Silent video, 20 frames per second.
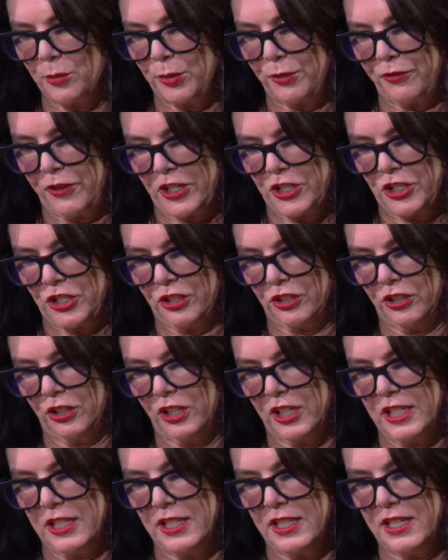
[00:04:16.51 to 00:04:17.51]
professional
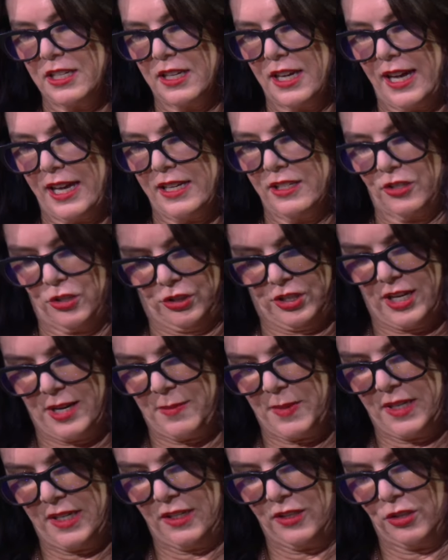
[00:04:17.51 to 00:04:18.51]
in the
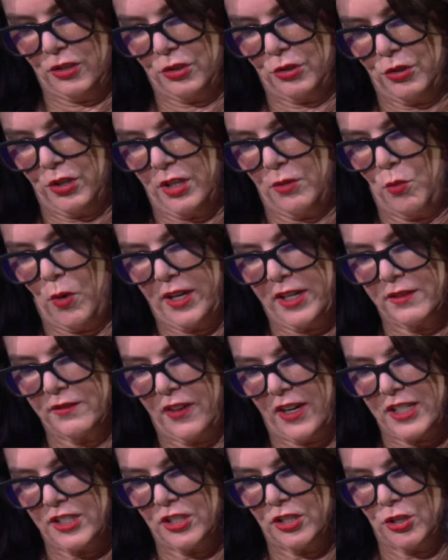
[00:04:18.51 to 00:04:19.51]
entertainment industry, what
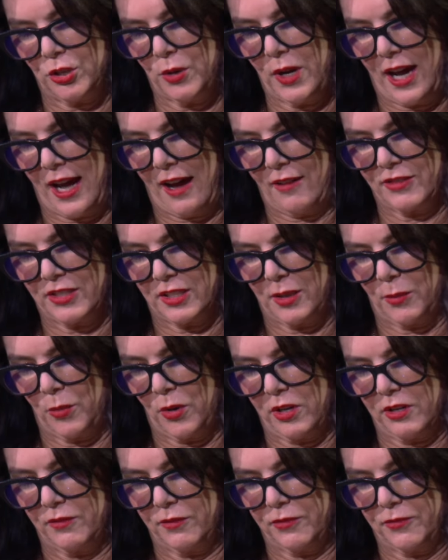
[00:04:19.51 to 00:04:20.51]
advice do you have
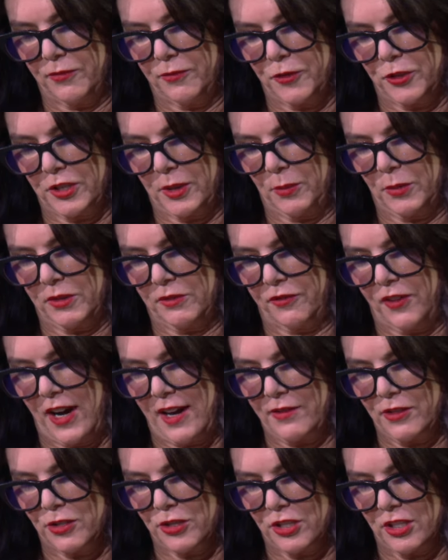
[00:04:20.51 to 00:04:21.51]
for someone
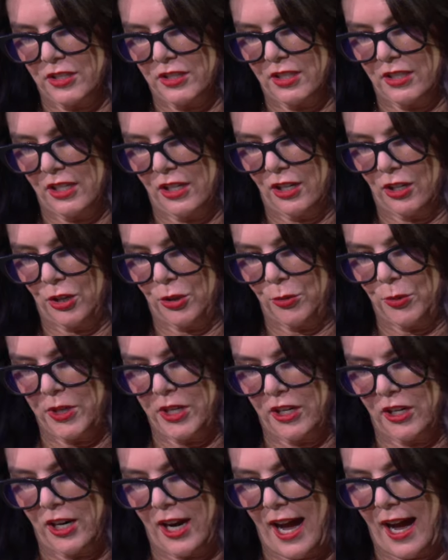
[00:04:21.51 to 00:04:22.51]
5 years into their
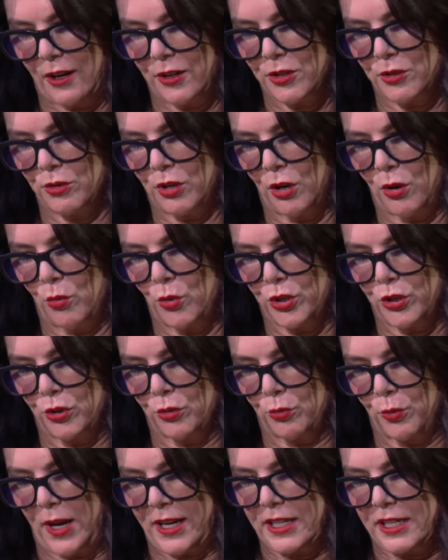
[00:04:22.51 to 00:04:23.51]
career? How do you know when you're
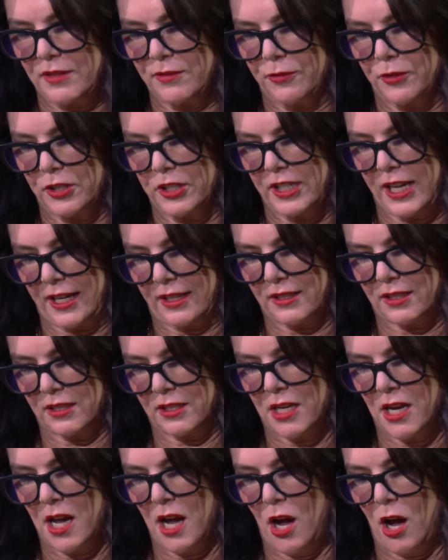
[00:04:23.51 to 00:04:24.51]
ready for the next
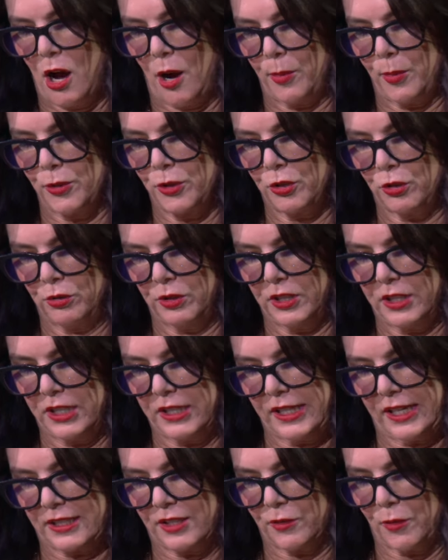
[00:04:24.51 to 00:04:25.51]
opportunity?
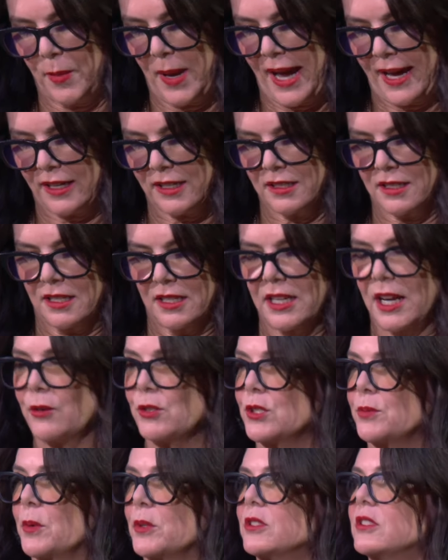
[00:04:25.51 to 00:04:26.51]
That's from Addison. I was
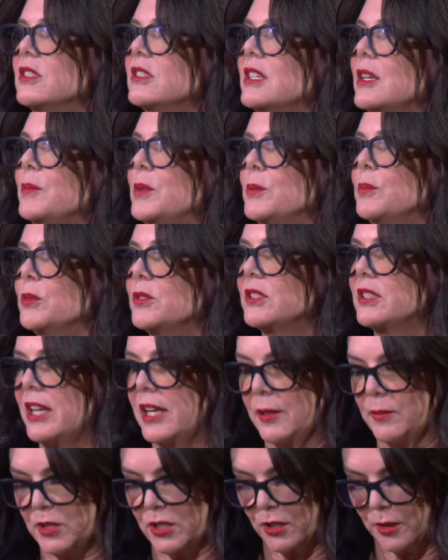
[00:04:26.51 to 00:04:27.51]
supposed to say people's names.